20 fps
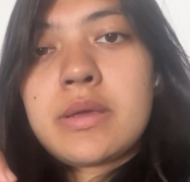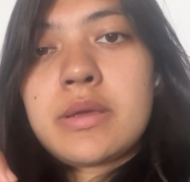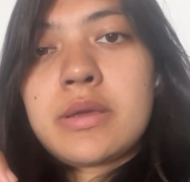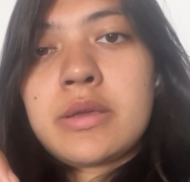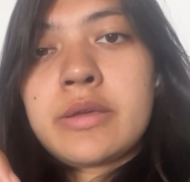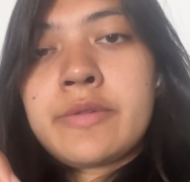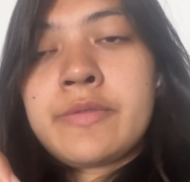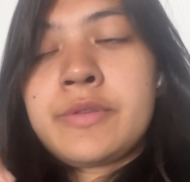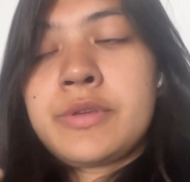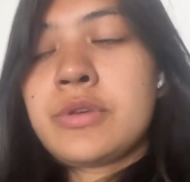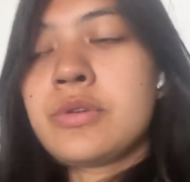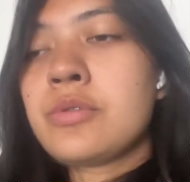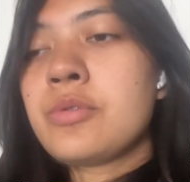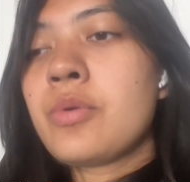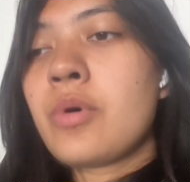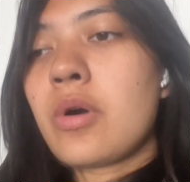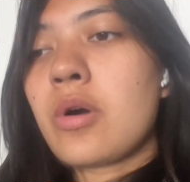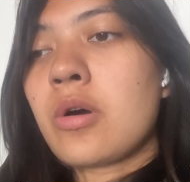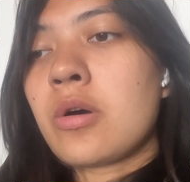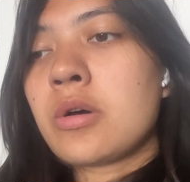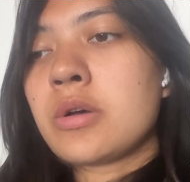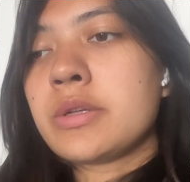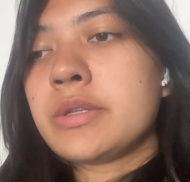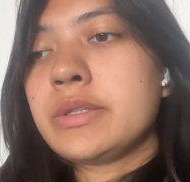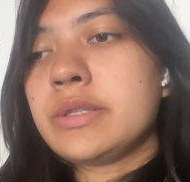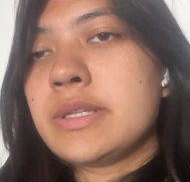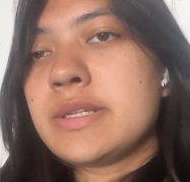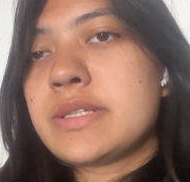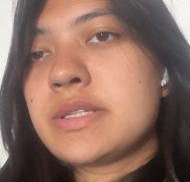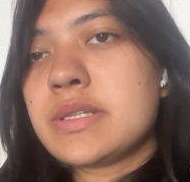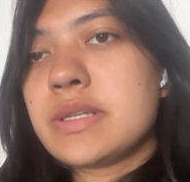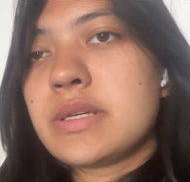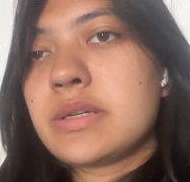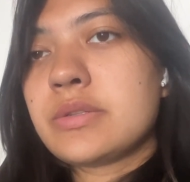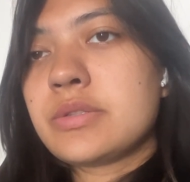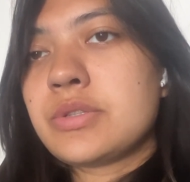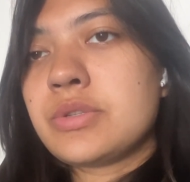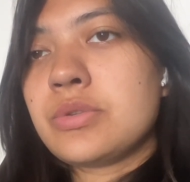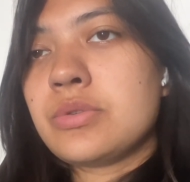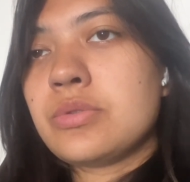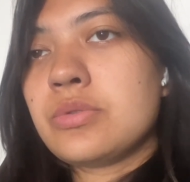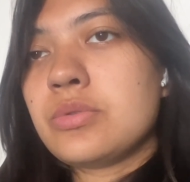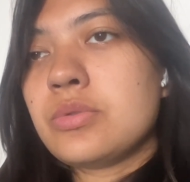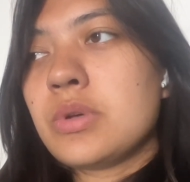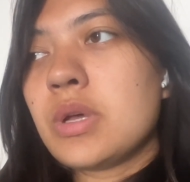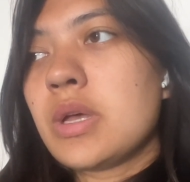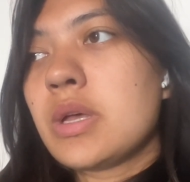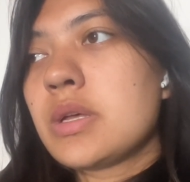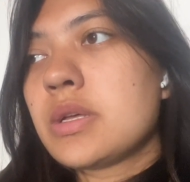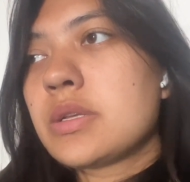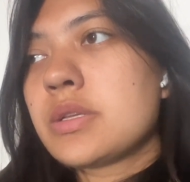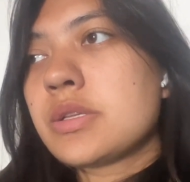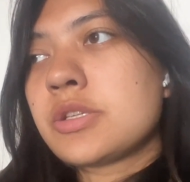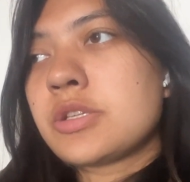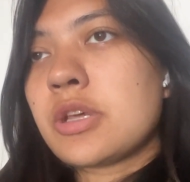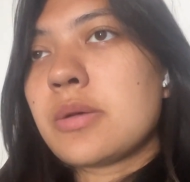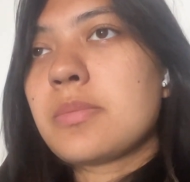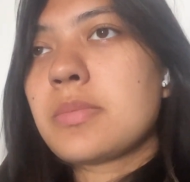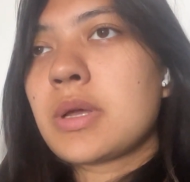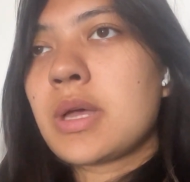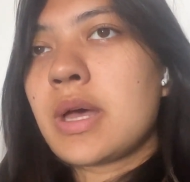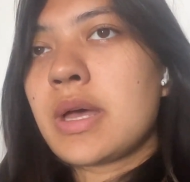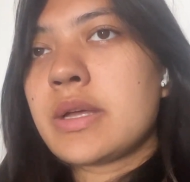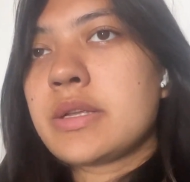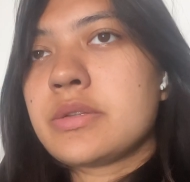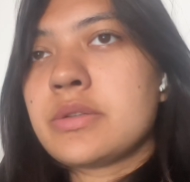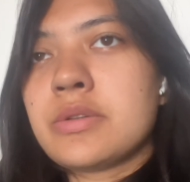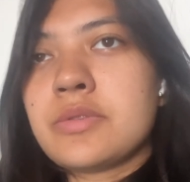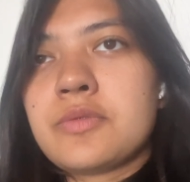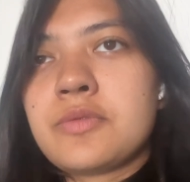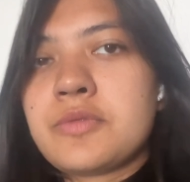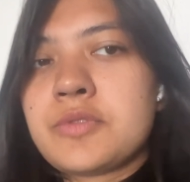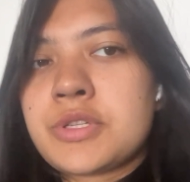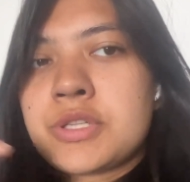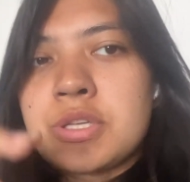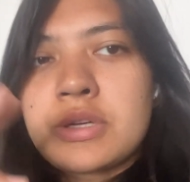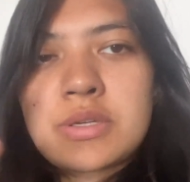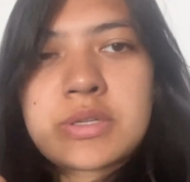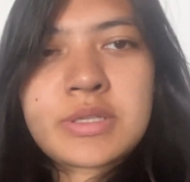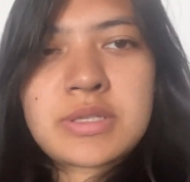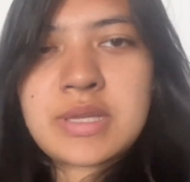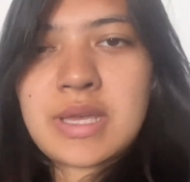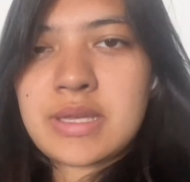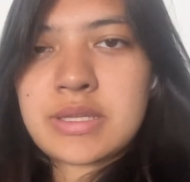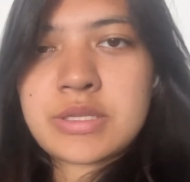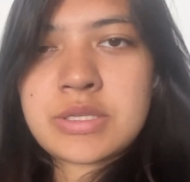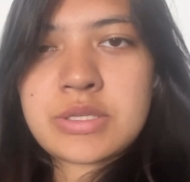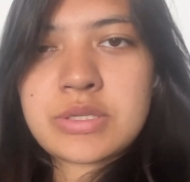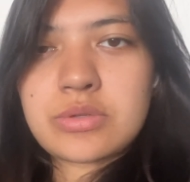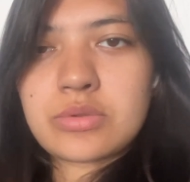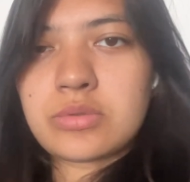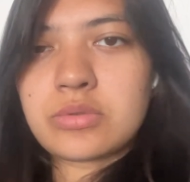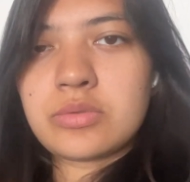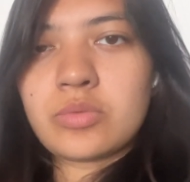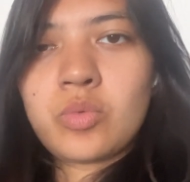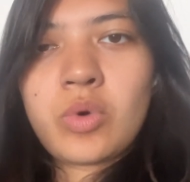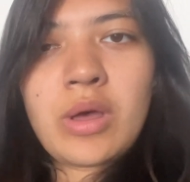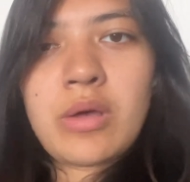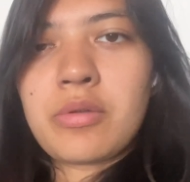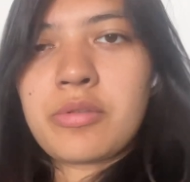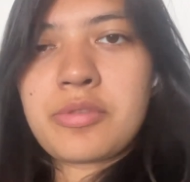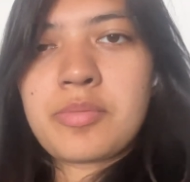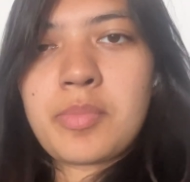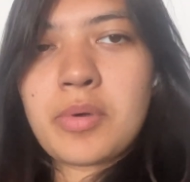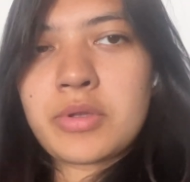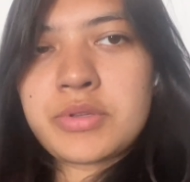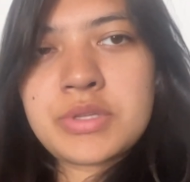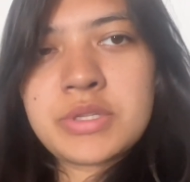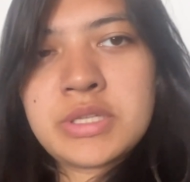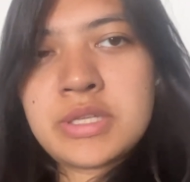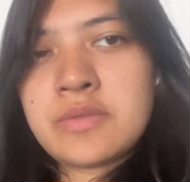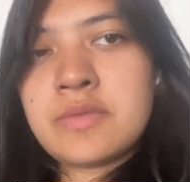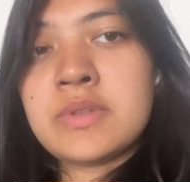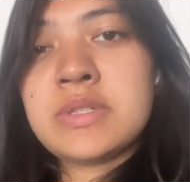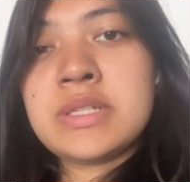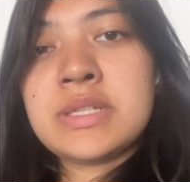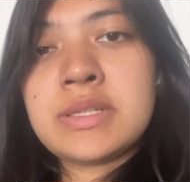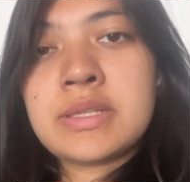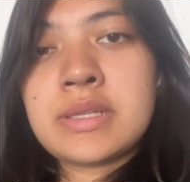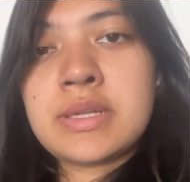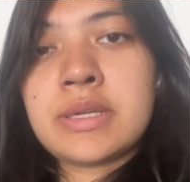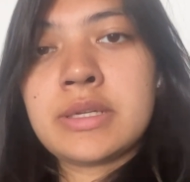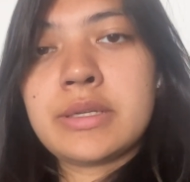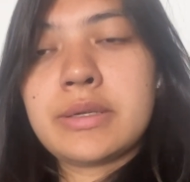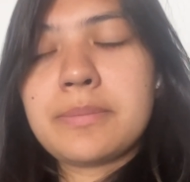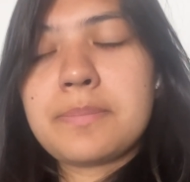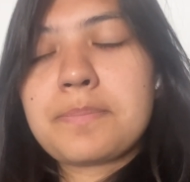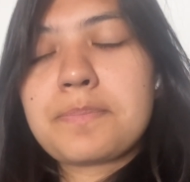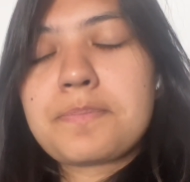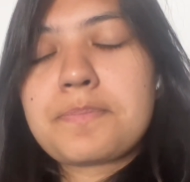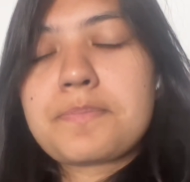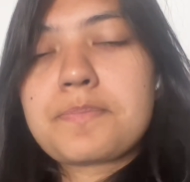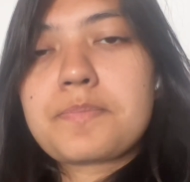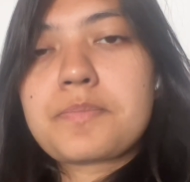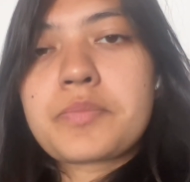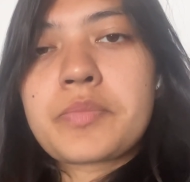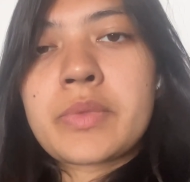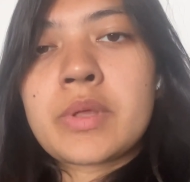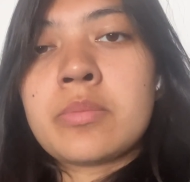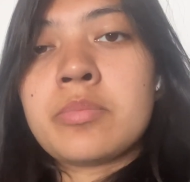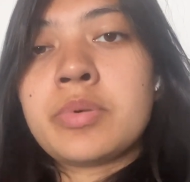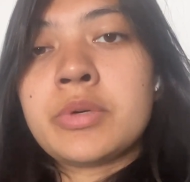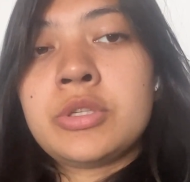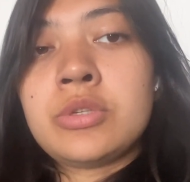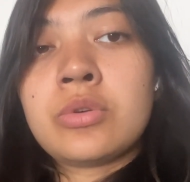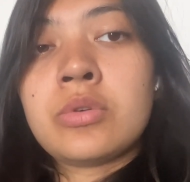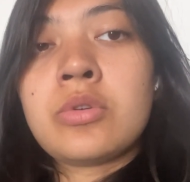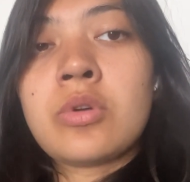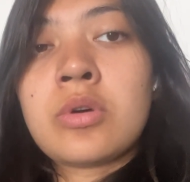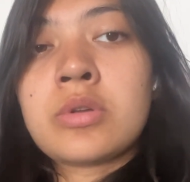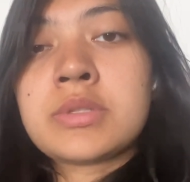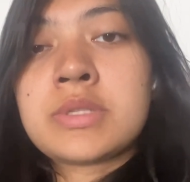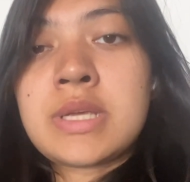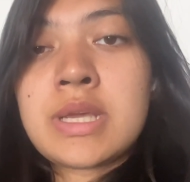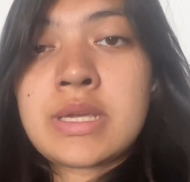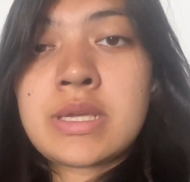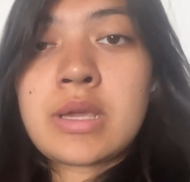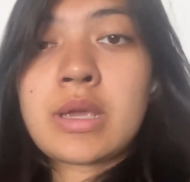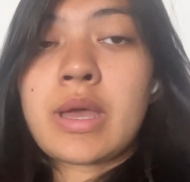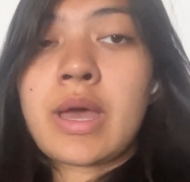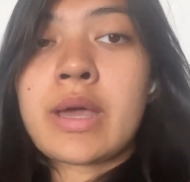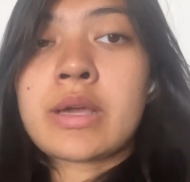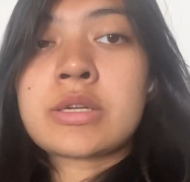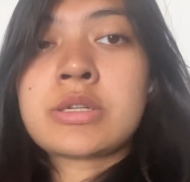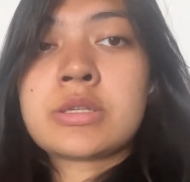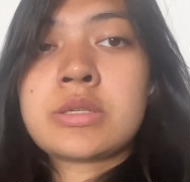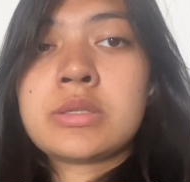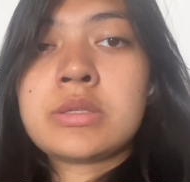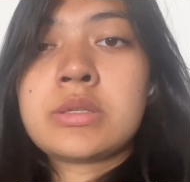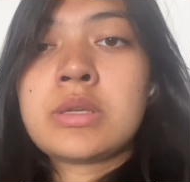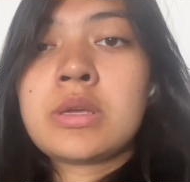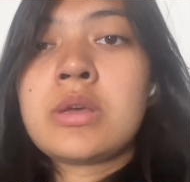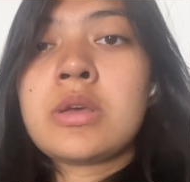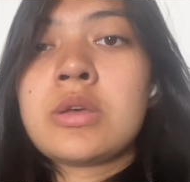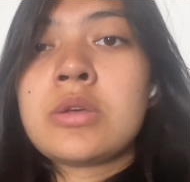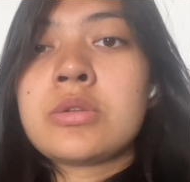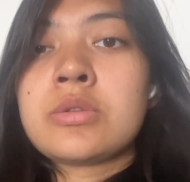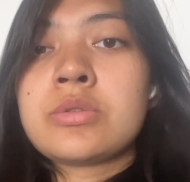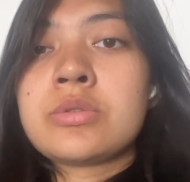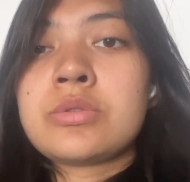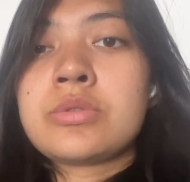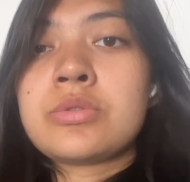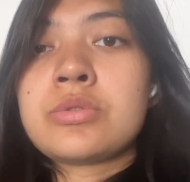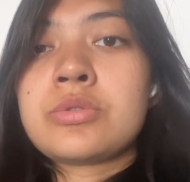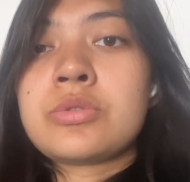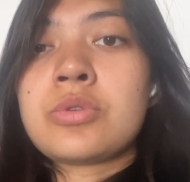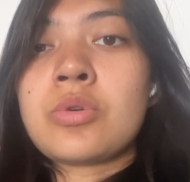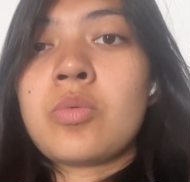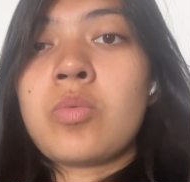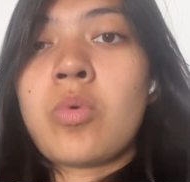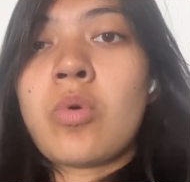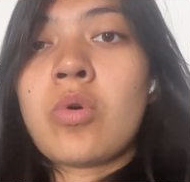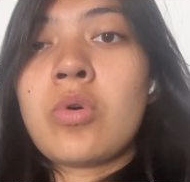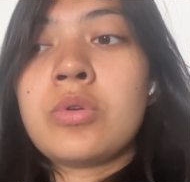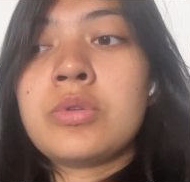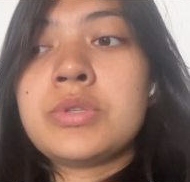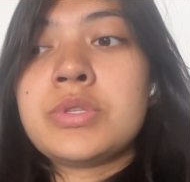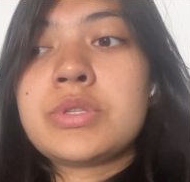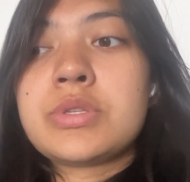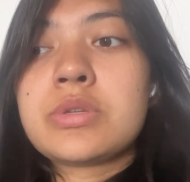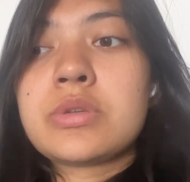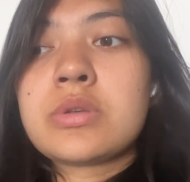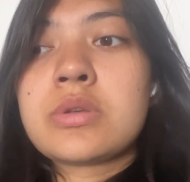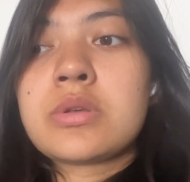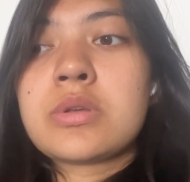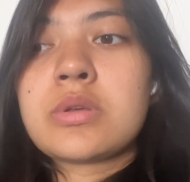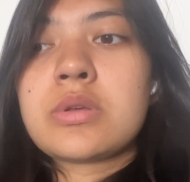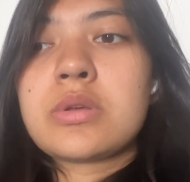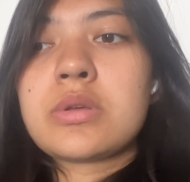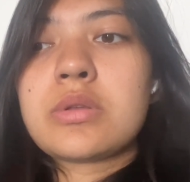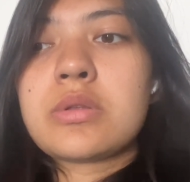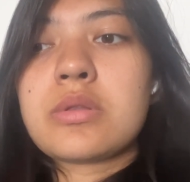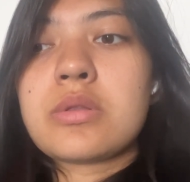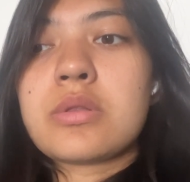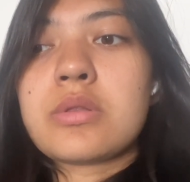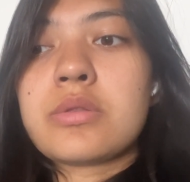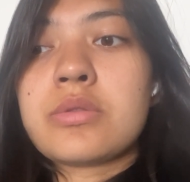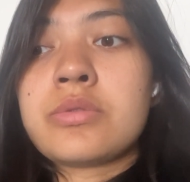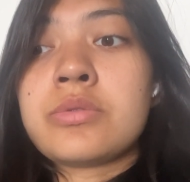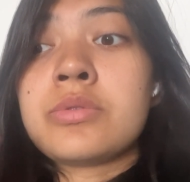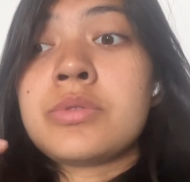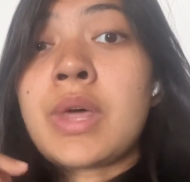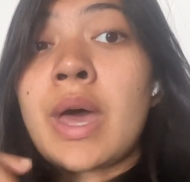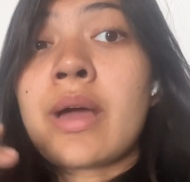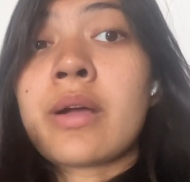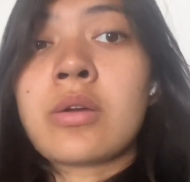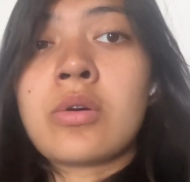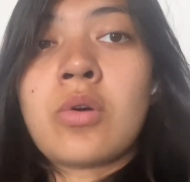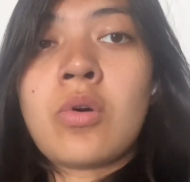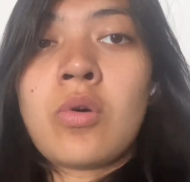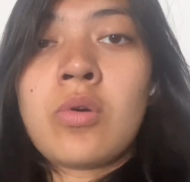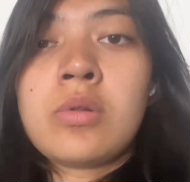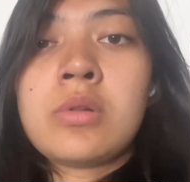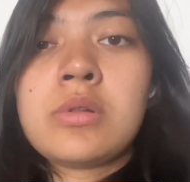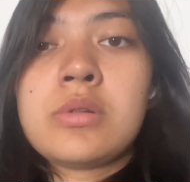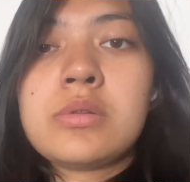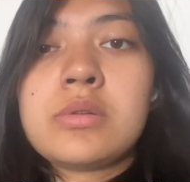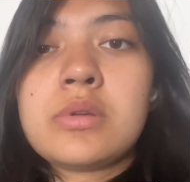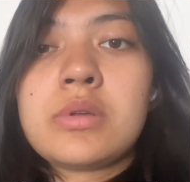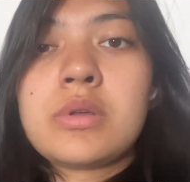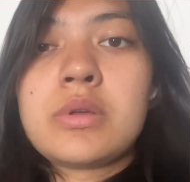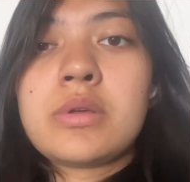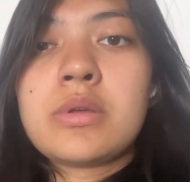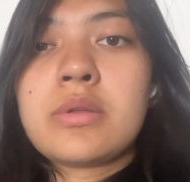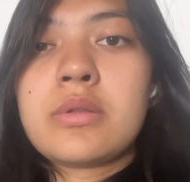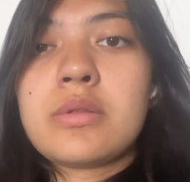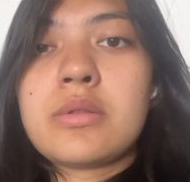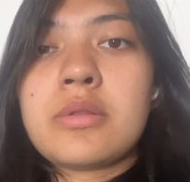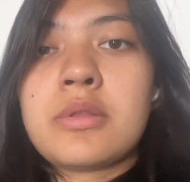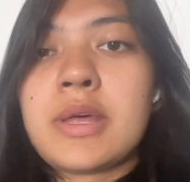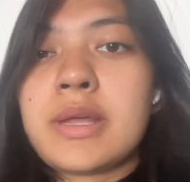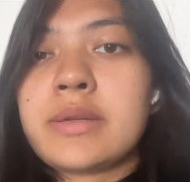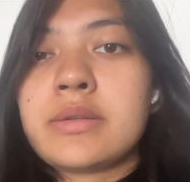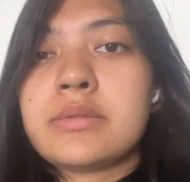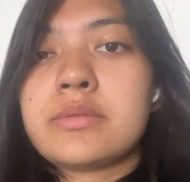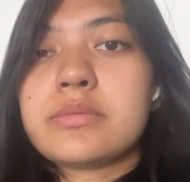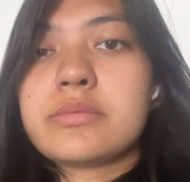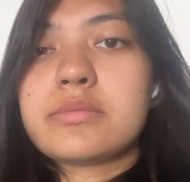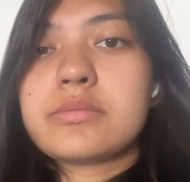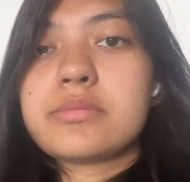If you are listening to some kind of success or wealth positivity thing, but you're not taking action towards that goal, then